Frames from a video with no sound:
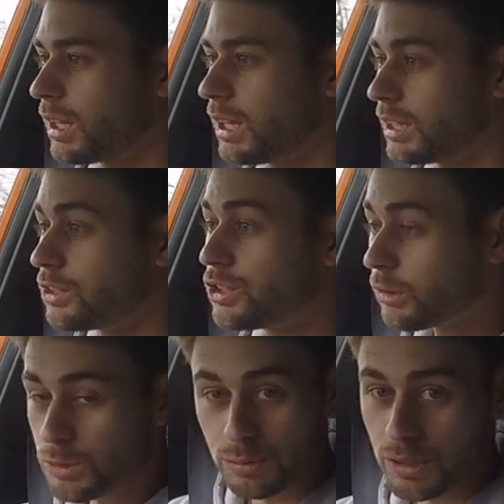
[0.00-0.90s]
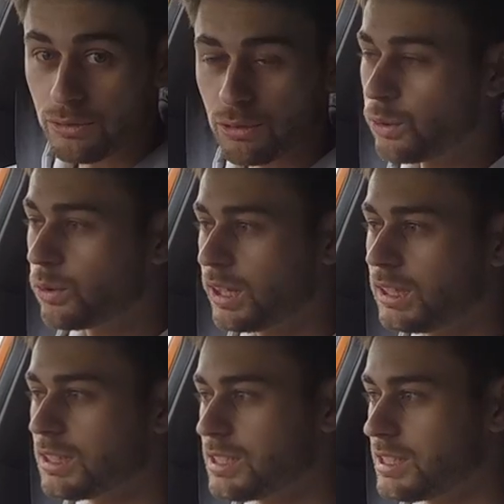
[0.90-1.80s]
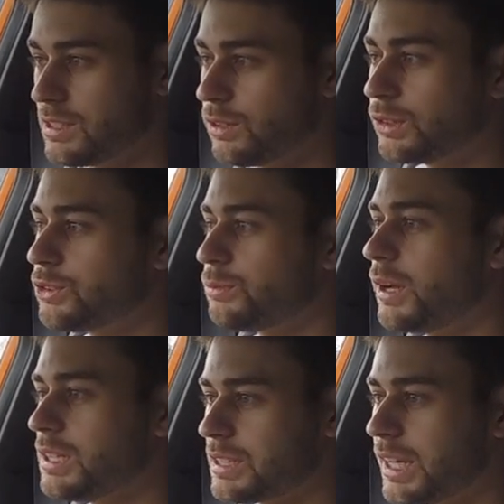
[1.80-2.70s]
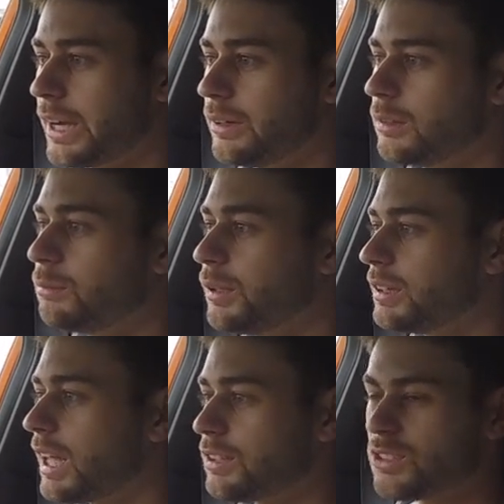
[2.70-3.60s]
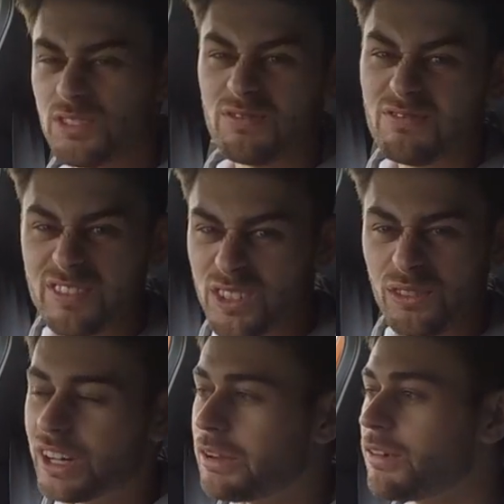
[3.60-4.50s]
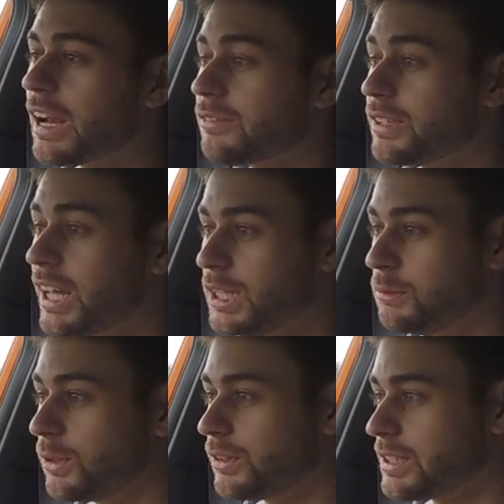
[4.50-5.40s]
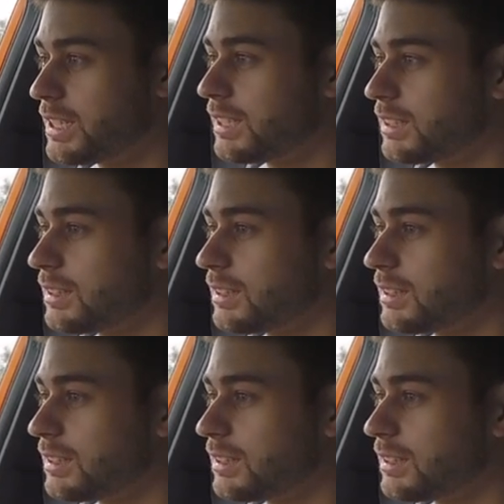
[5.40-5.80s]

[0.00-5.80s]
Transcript: And the top speed for all cars is 100 miles an hour, but that doesn't, it's not really relevant anymore, is it?